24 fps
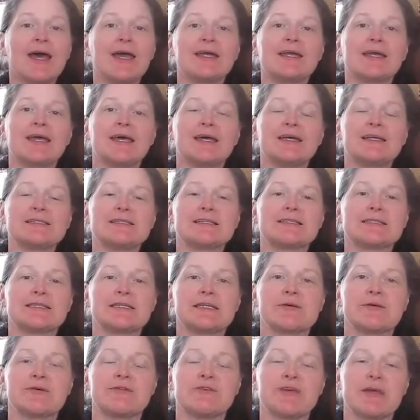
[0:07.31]
guys, it's
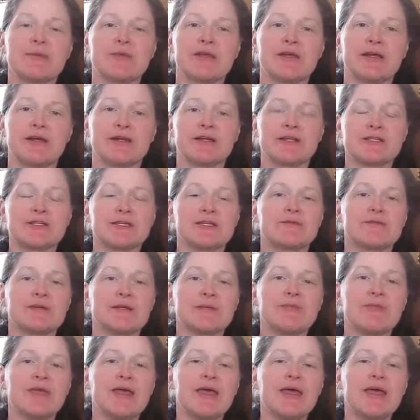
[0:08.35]
Leo with Family Heritage Living.